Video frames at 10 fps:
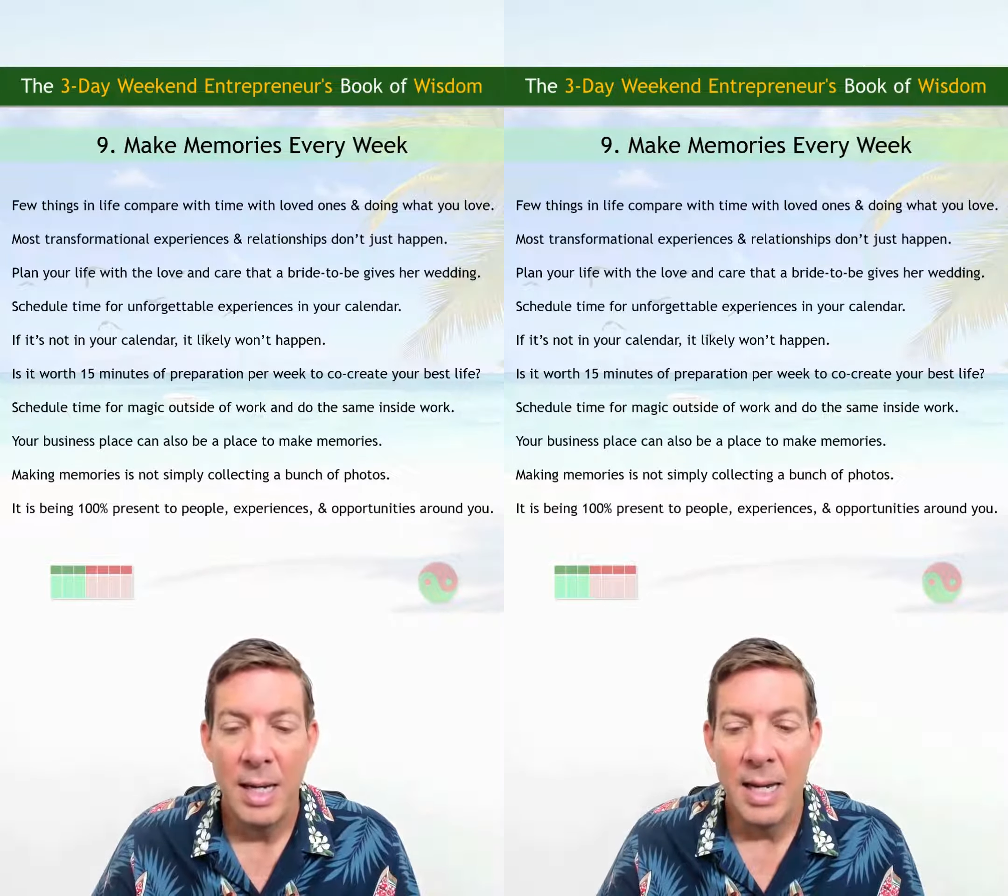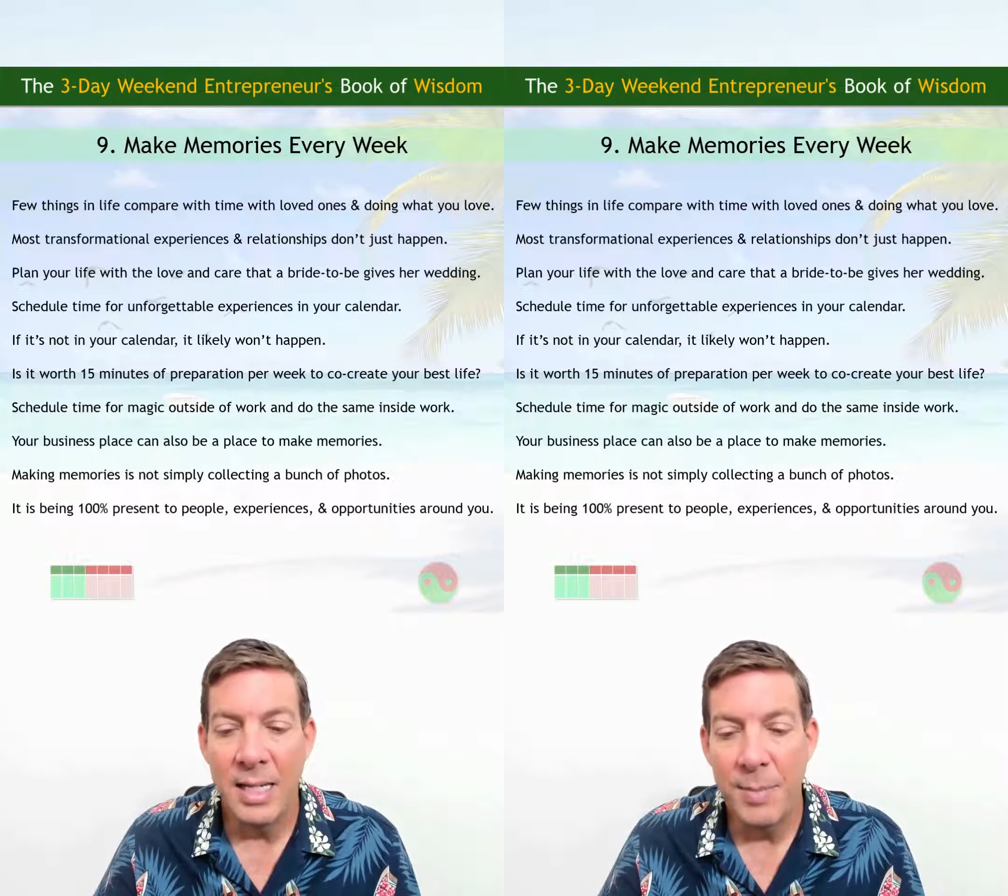
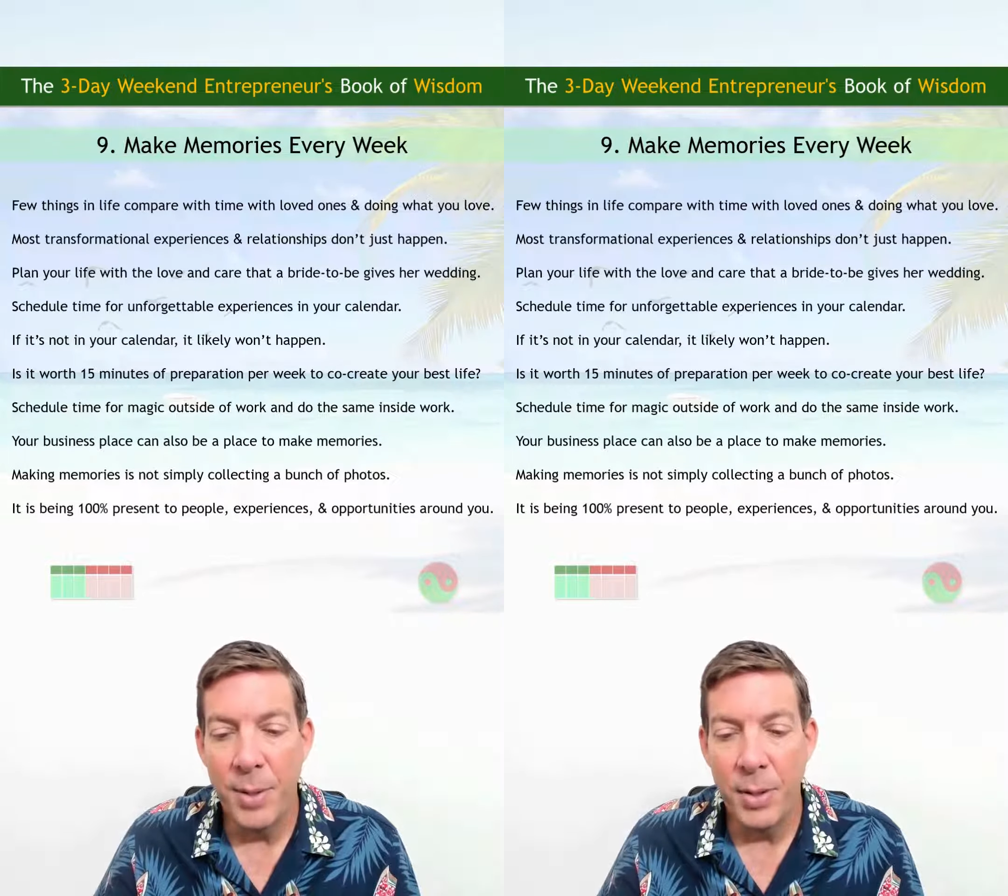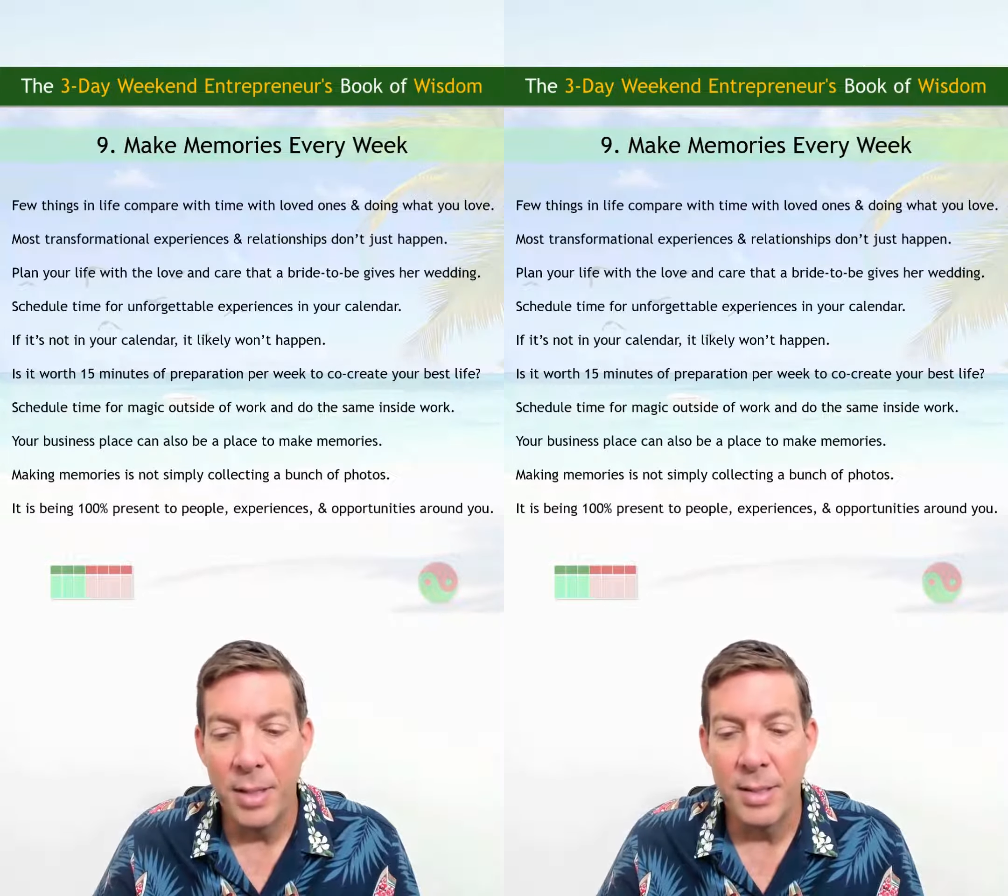
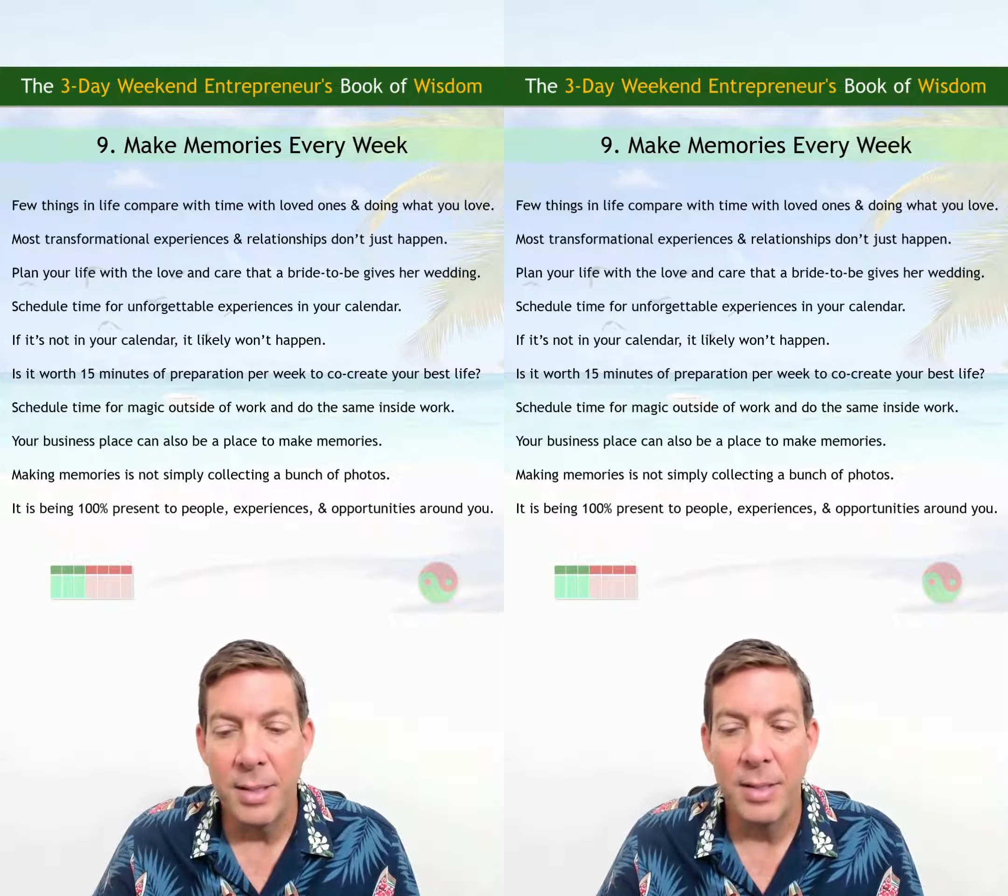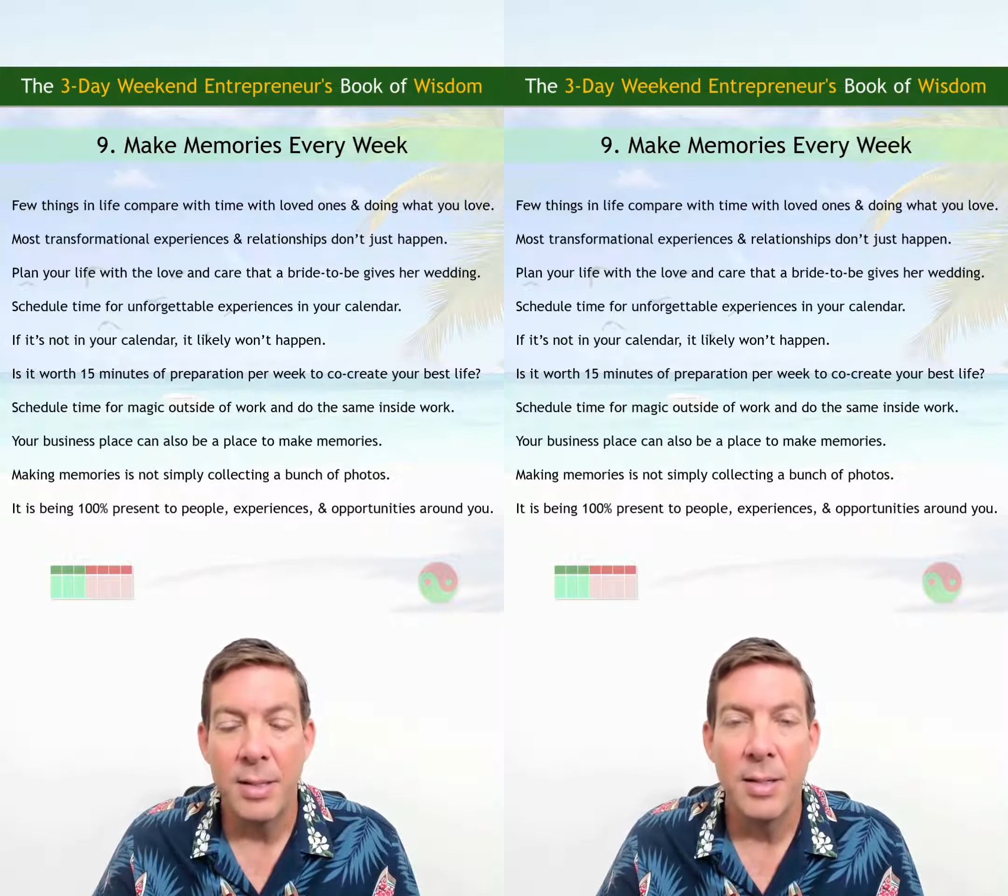
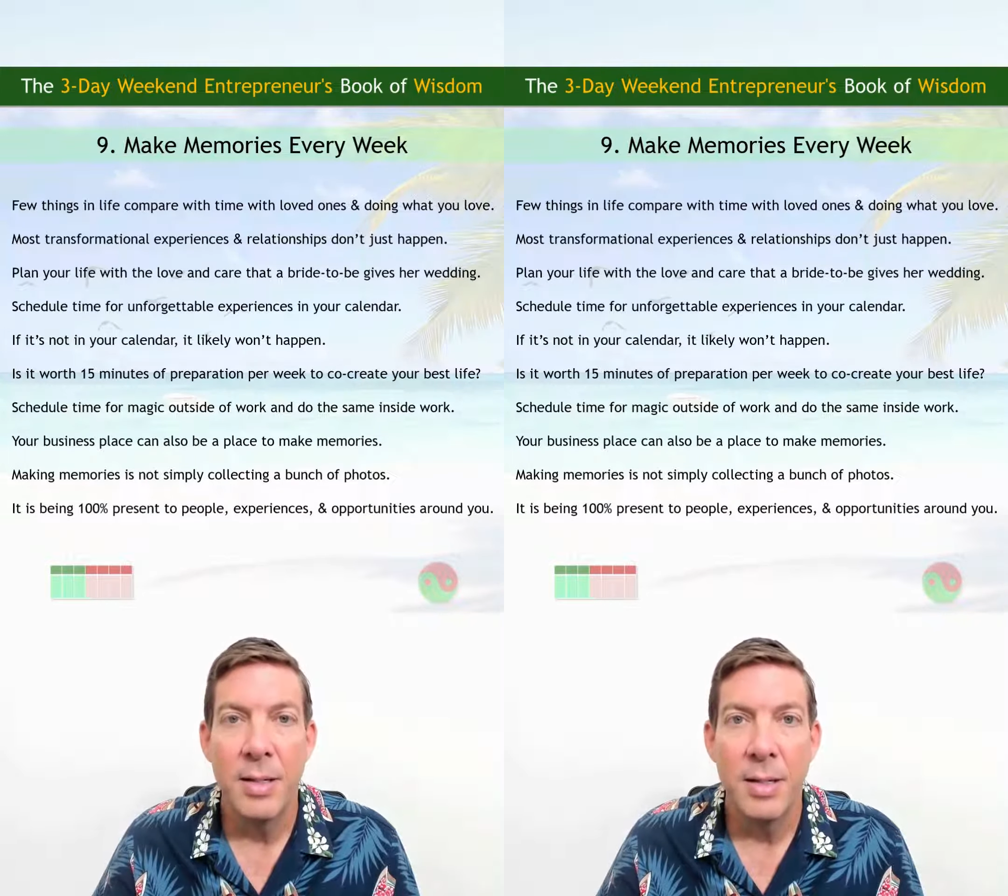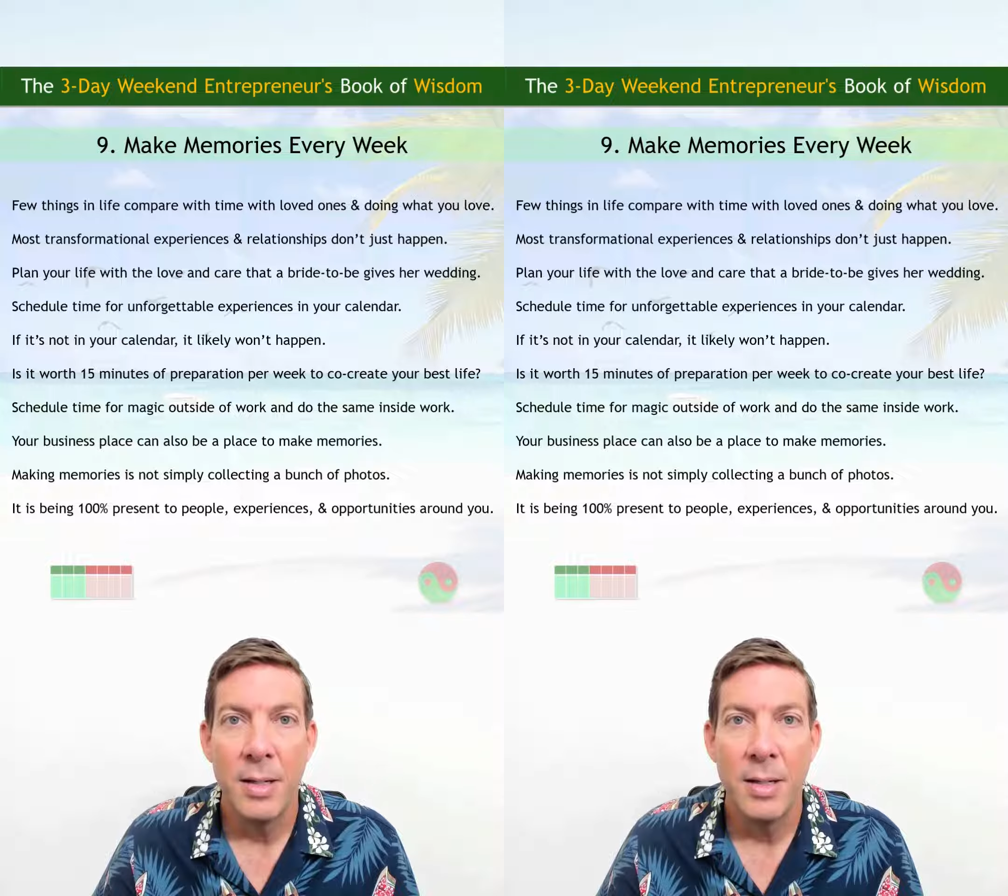experiences,